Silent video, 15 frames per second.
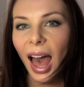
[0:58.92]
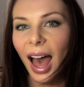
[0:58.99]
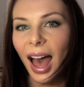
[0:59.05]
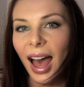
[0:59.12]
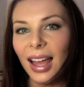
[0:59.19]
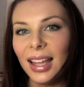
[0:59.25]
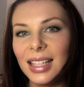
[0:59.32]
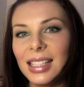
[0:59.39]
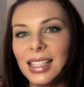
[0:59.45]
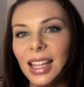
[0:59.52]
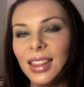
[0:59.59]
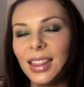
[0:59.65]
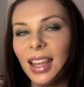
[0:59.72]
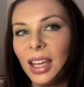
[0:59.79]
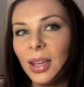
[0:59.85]
And
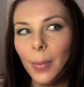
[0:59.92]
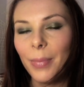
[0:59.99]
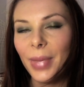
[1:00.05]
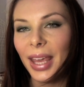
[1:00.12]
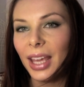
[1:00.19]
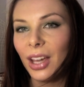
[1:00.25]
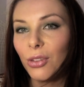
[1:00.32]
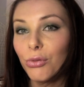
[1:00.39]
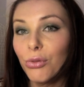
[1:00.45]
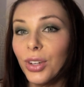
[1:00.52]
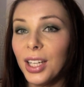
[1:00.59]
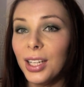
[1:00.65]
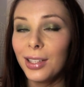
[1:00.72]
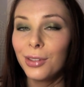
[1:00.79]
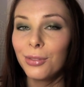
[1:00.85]
they make
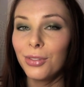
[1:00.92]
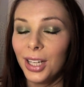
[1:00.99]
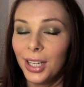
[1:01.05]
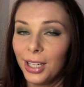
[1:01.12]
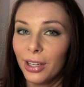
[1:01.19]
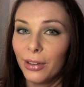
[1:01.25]
really, really